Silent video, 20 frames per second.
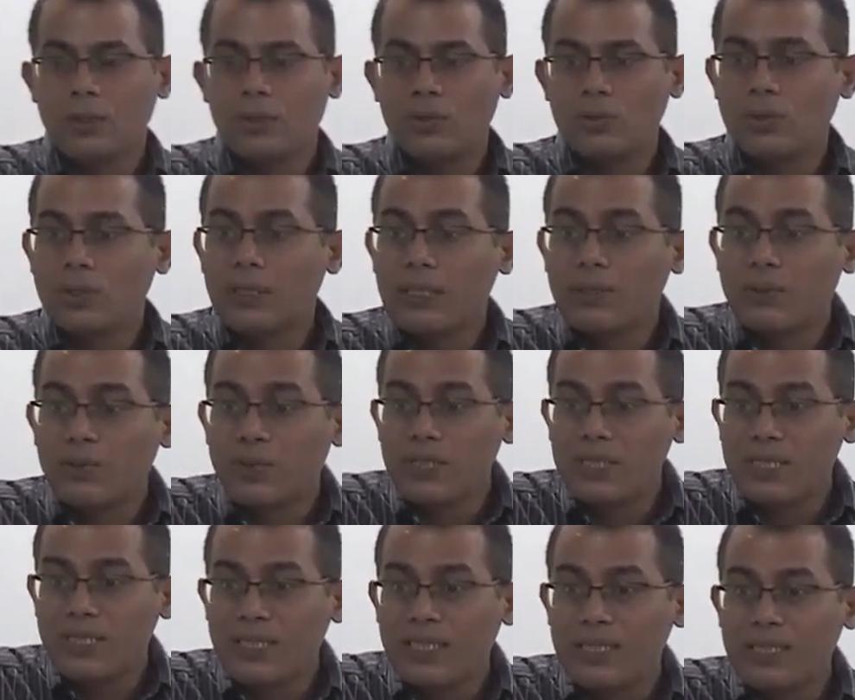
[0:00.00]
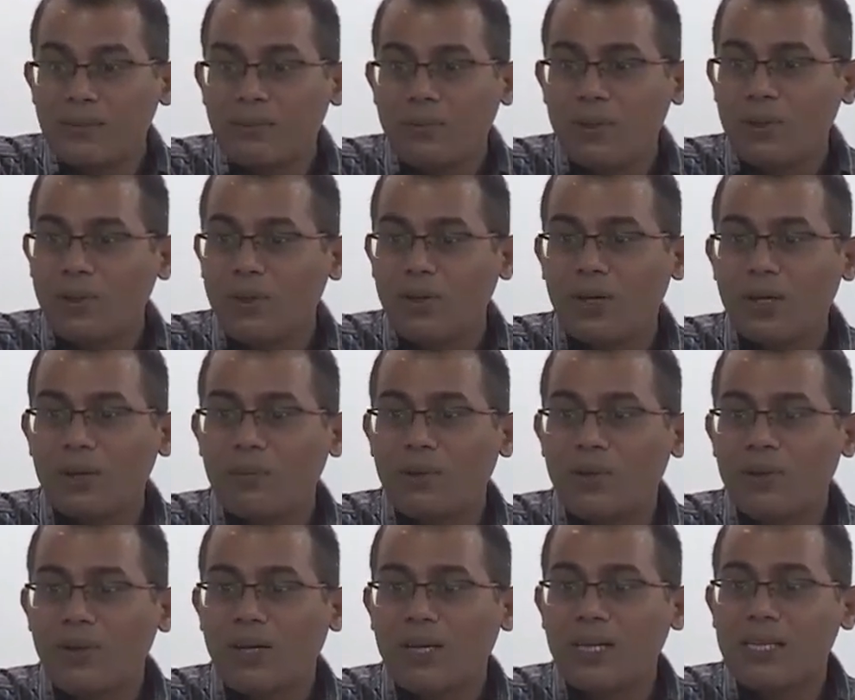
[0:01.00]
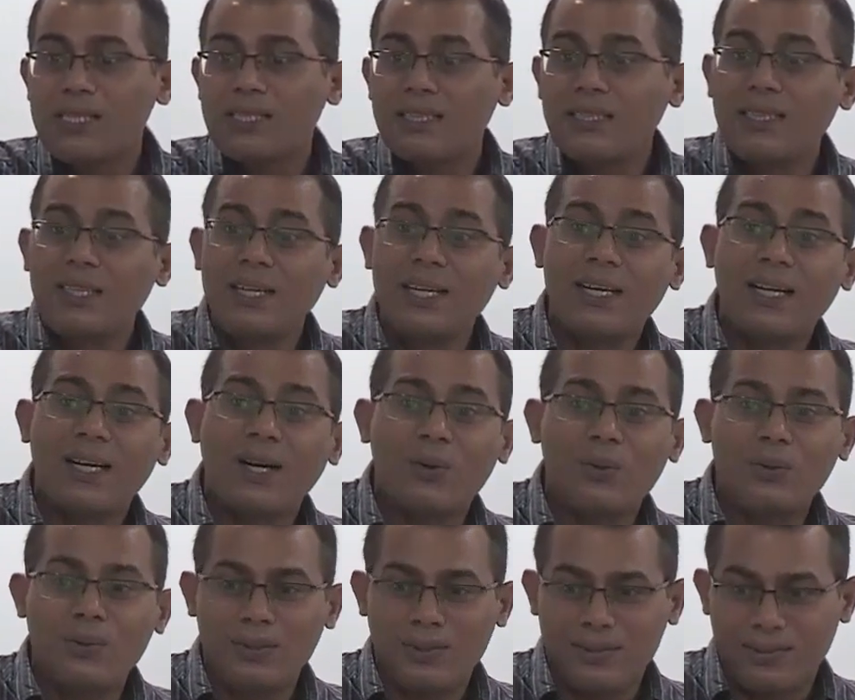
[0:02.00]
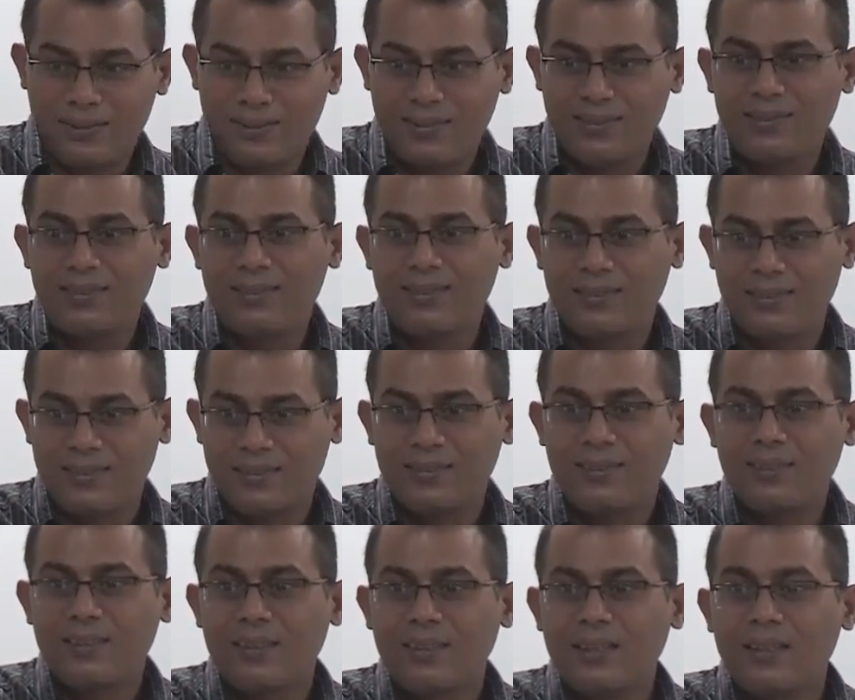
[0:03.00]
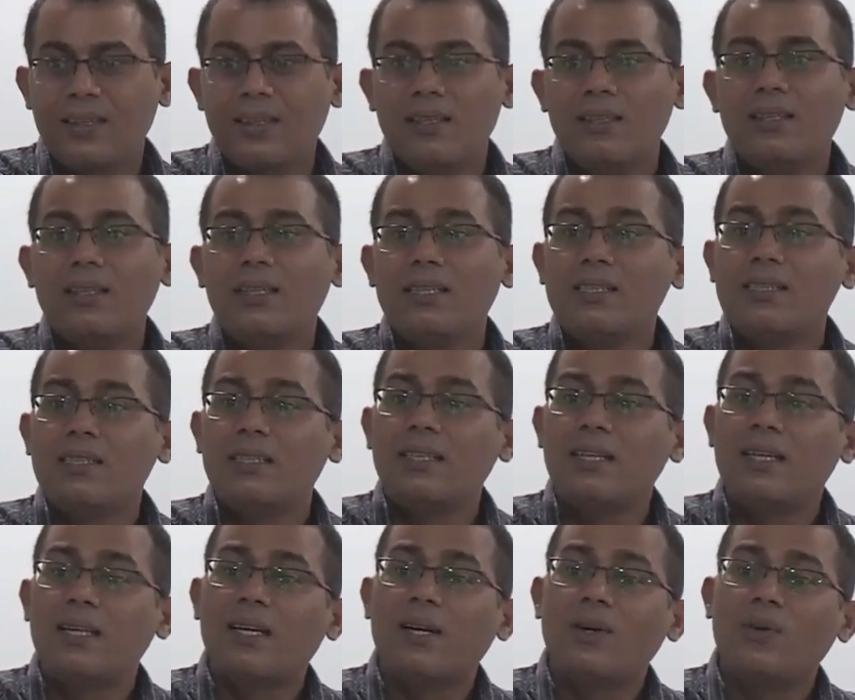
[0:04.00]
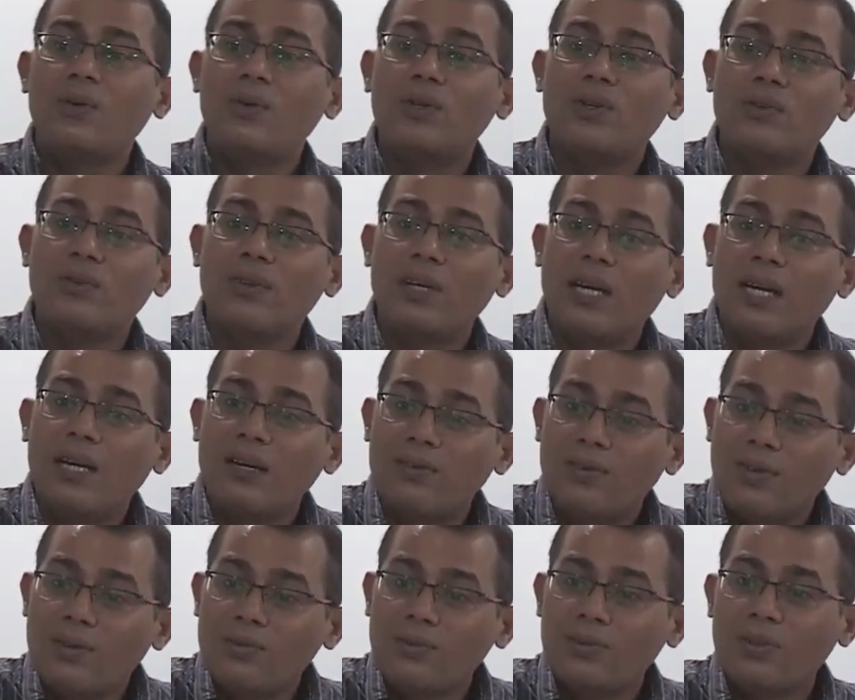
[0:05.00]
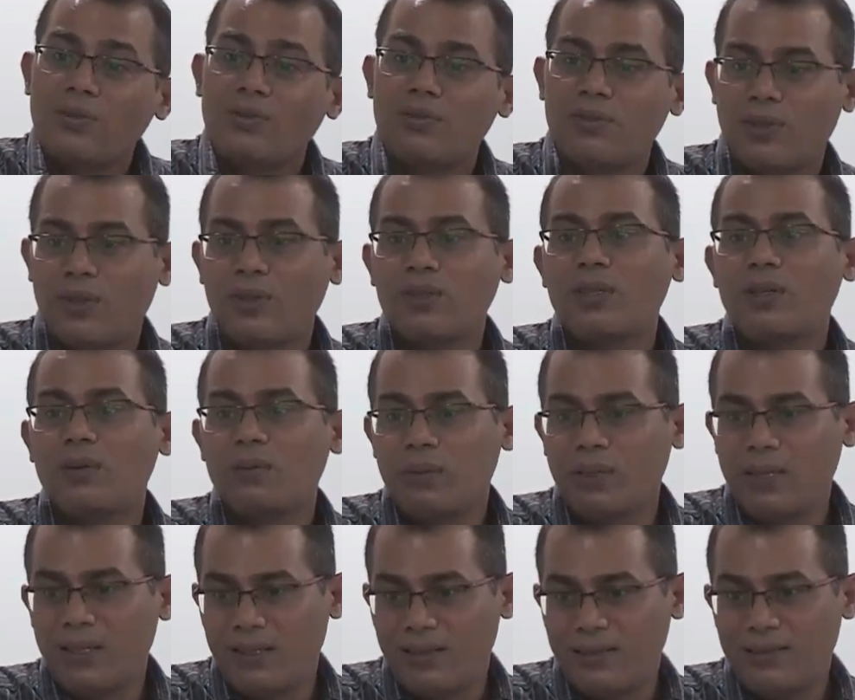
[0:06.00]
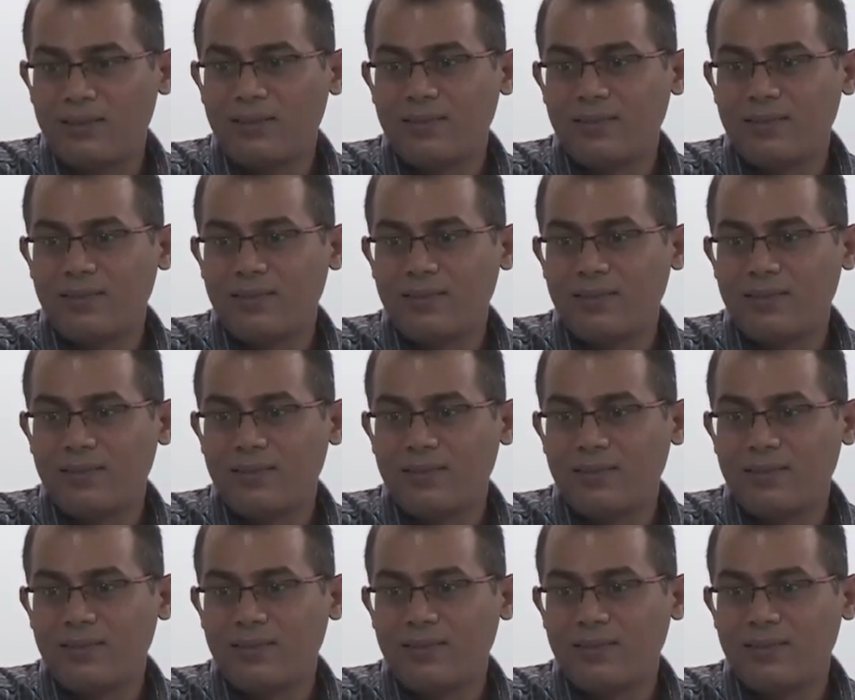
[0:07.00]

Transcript: So the question is not about reasoned account, the reasoned account of landforms of northern plain.